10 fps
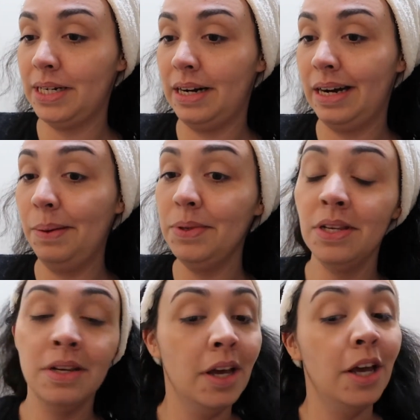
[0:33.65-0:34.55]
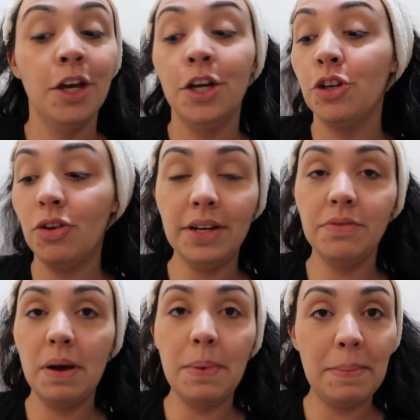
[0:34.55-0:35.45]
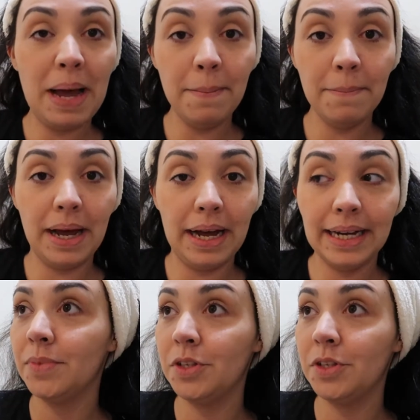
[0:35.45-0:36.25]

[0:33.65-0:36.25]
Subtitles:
times trying to find my handbag.